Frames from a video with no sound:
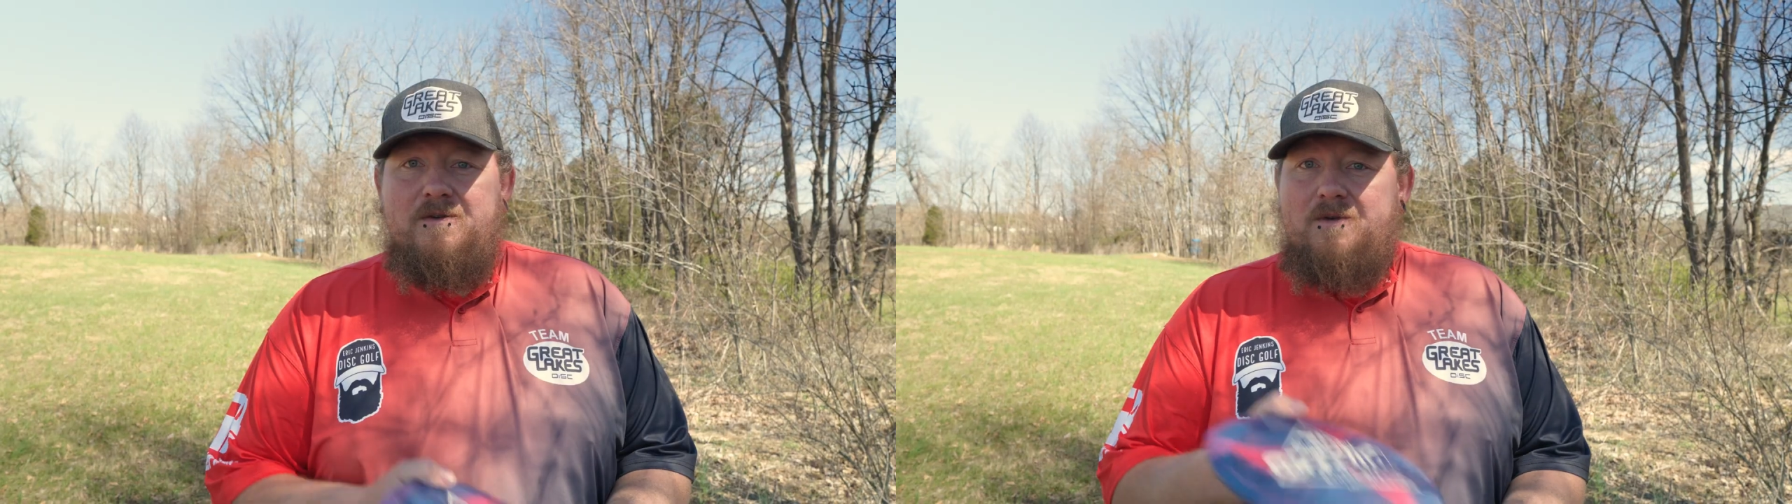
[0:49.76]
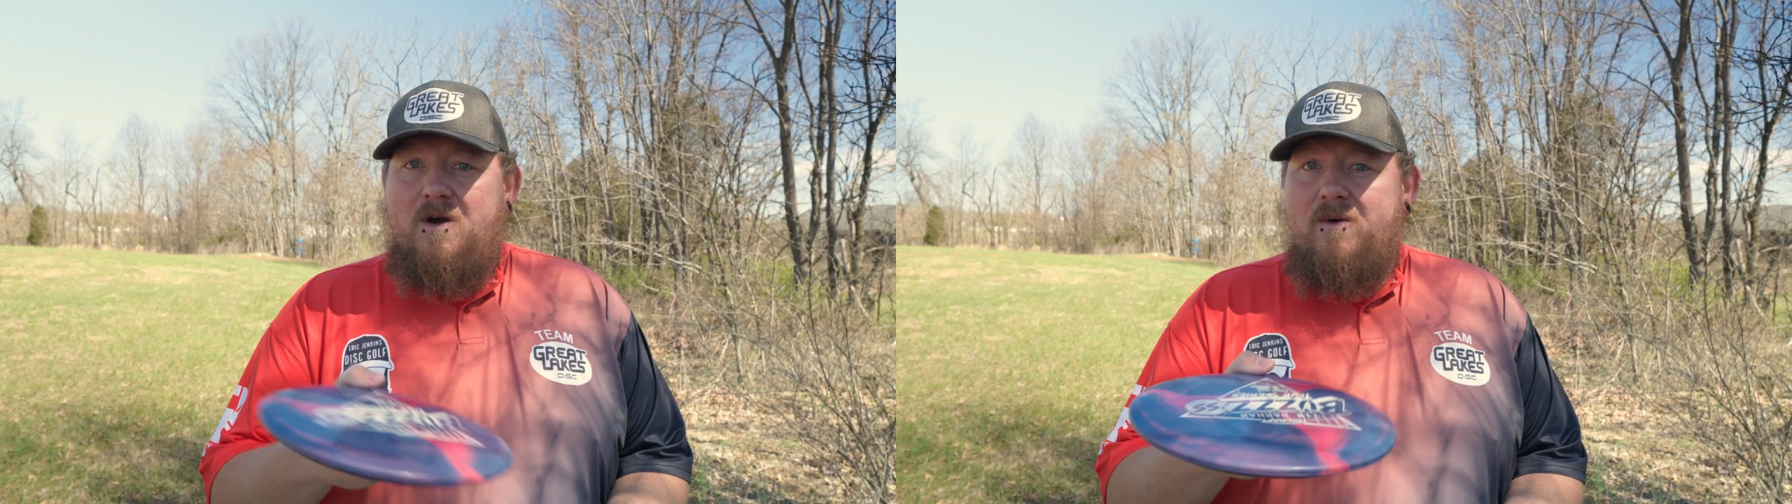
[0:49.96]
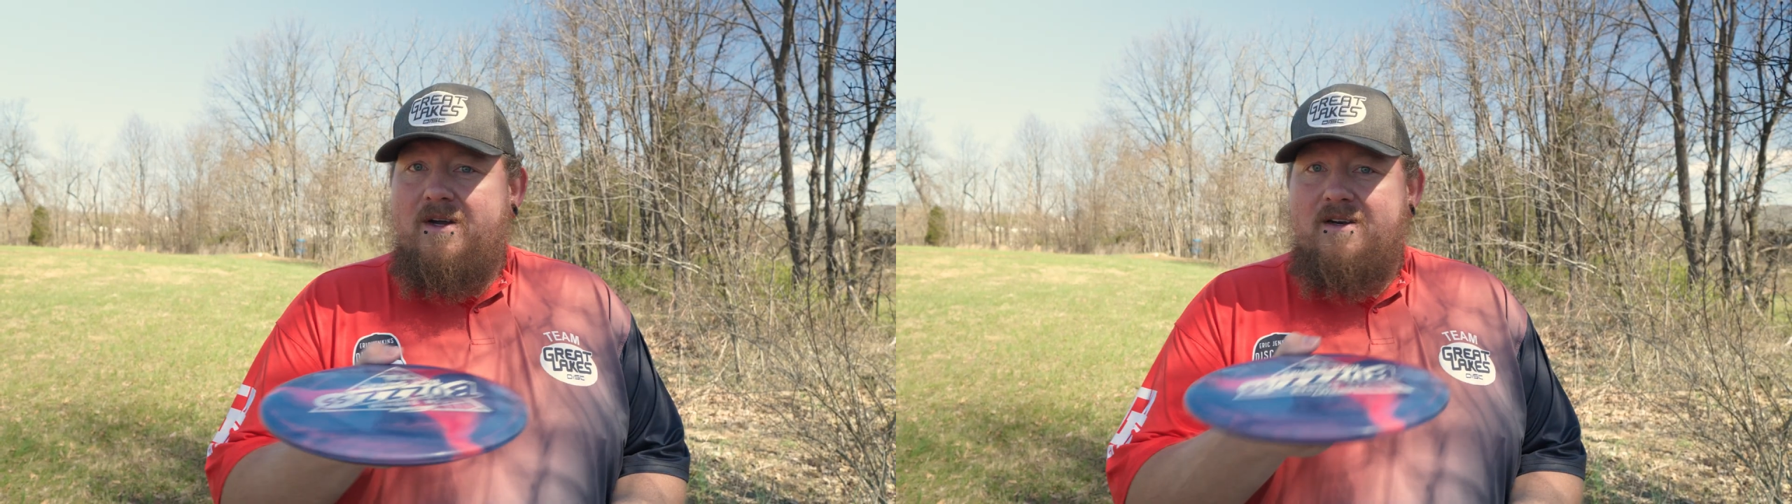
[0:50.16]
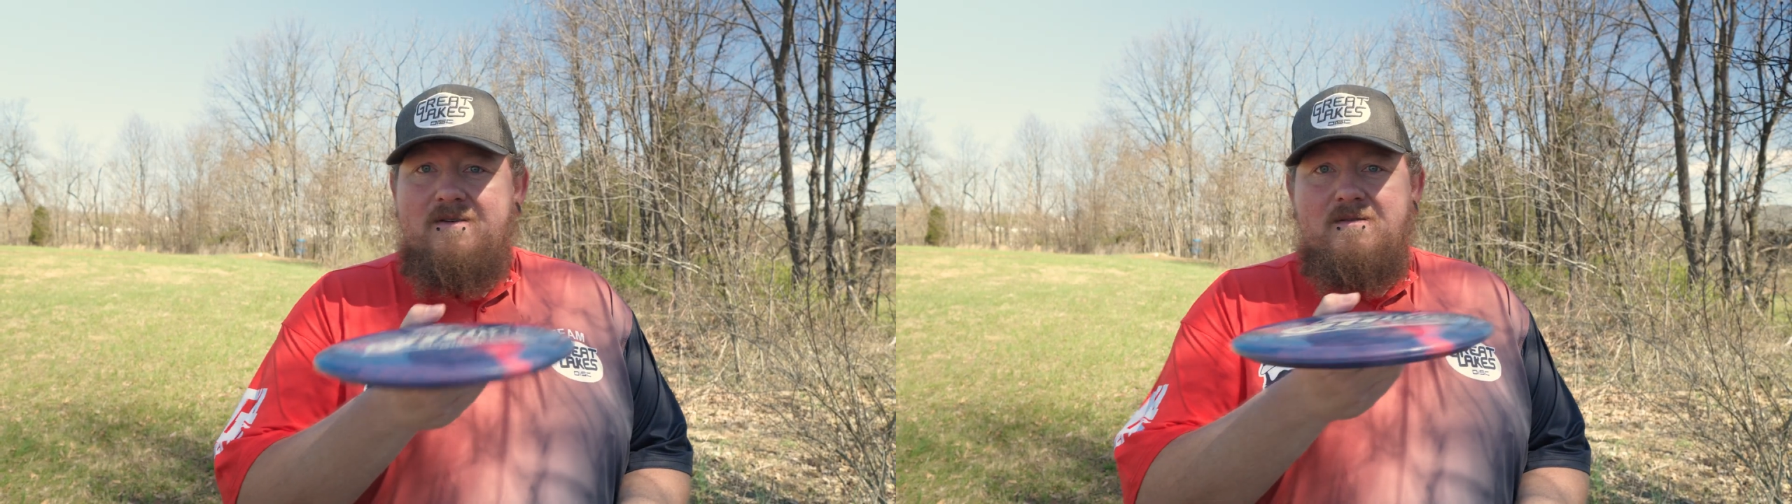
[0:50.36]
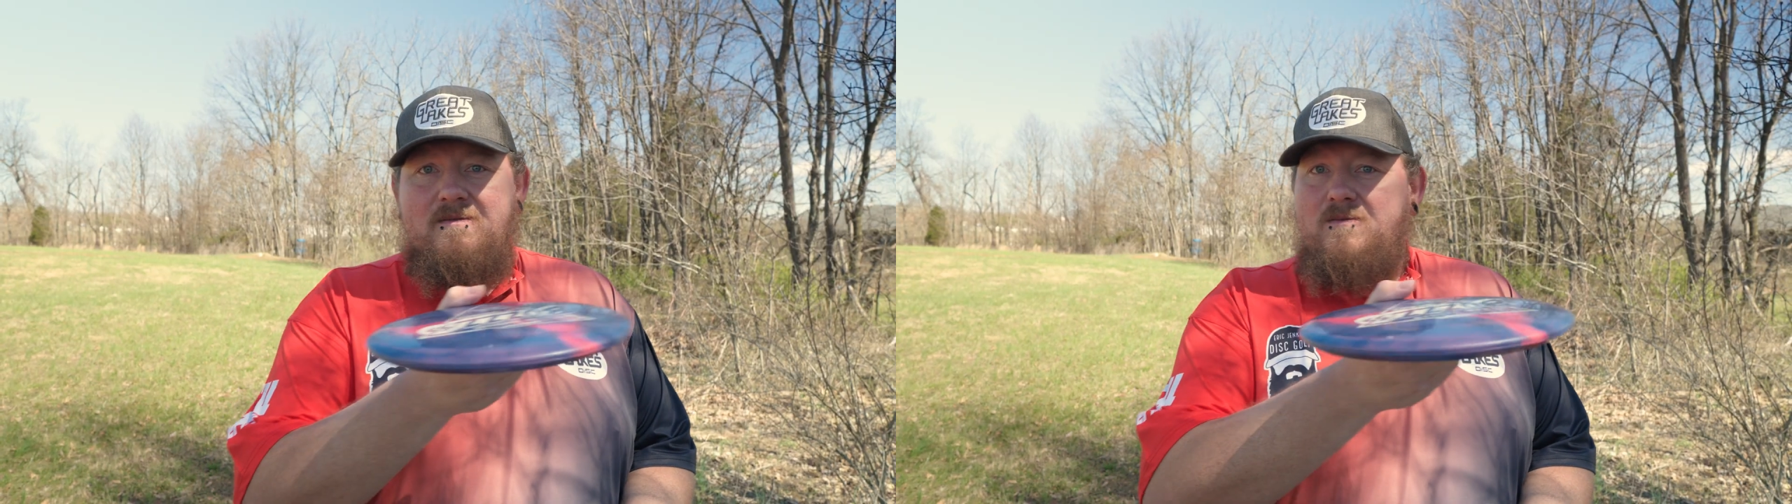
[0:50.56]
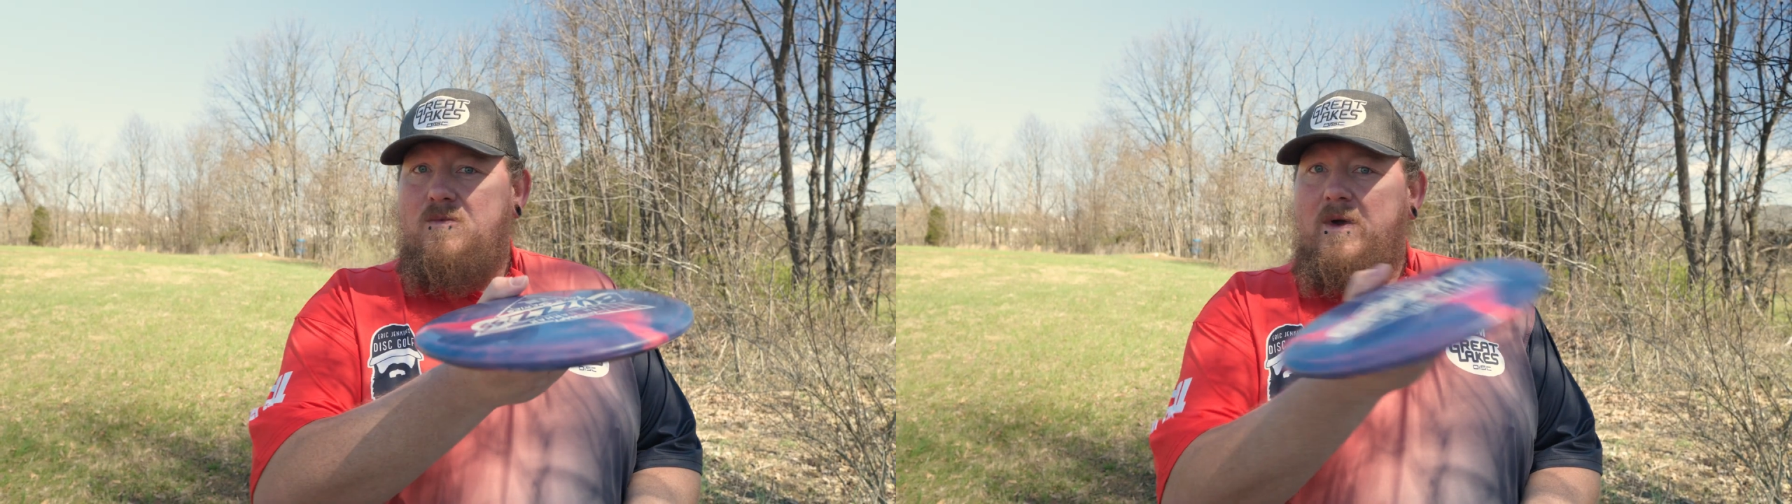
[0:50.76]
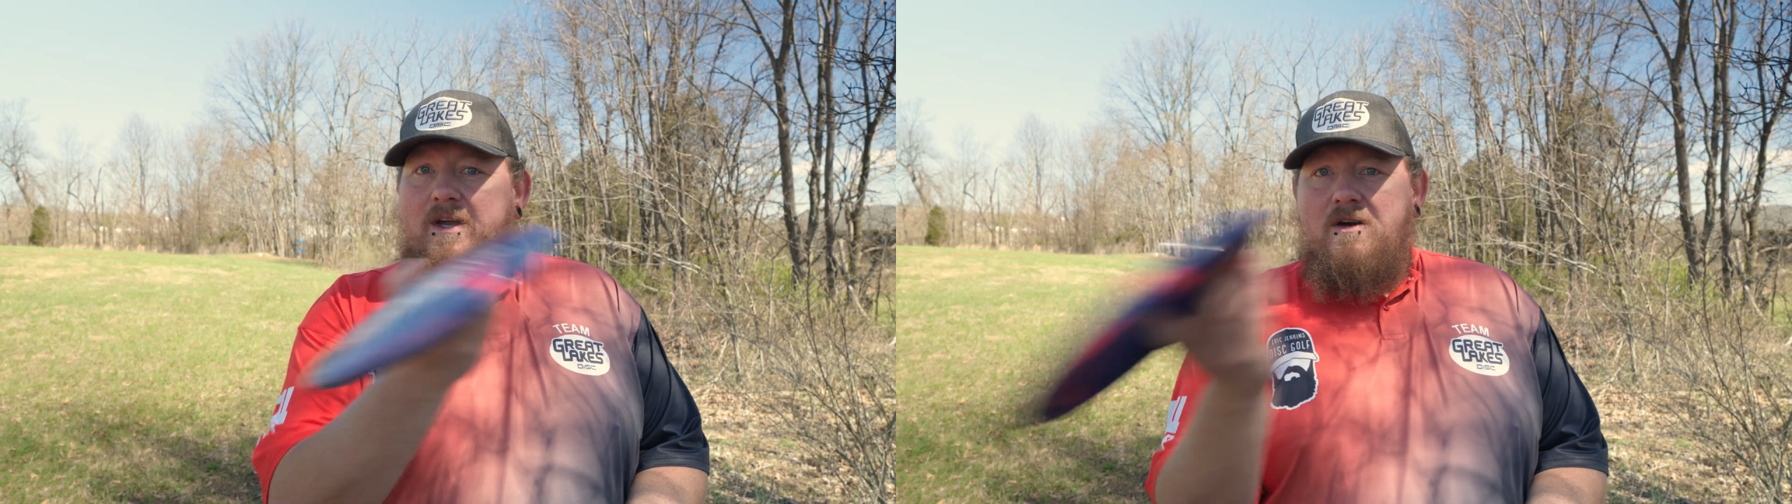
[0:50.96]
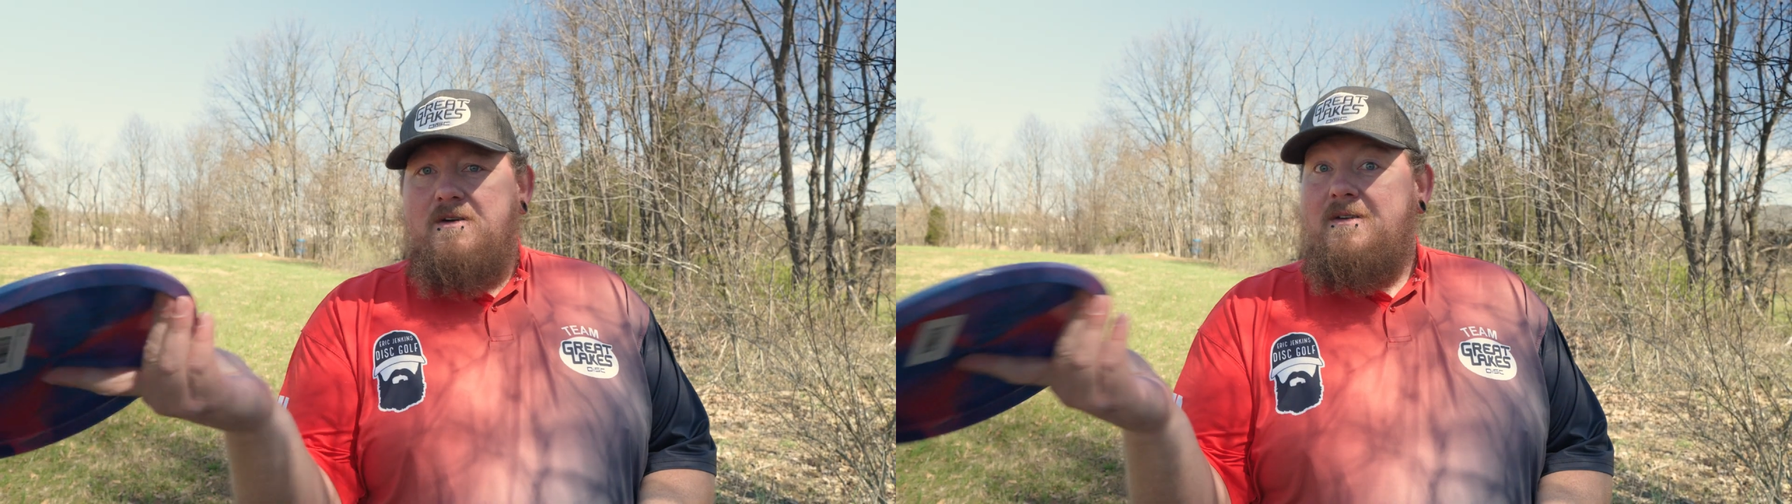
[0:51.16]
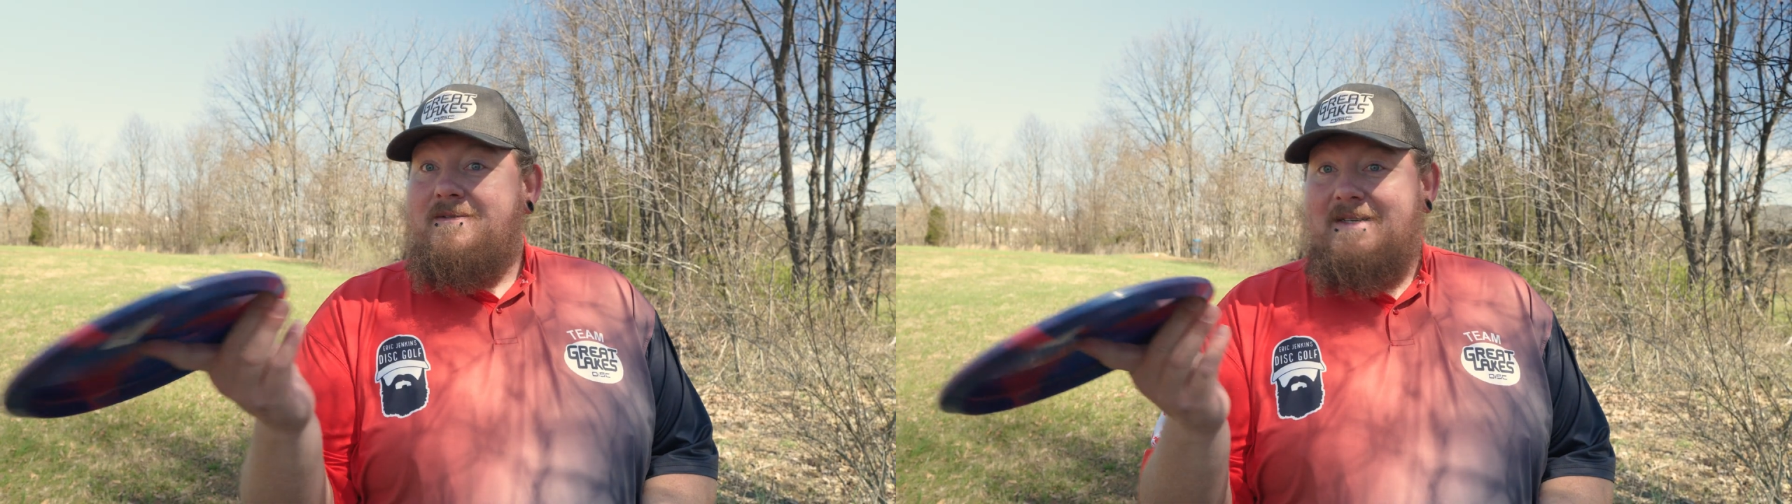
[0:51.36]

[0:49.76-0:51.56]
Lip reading: you're throwing weird,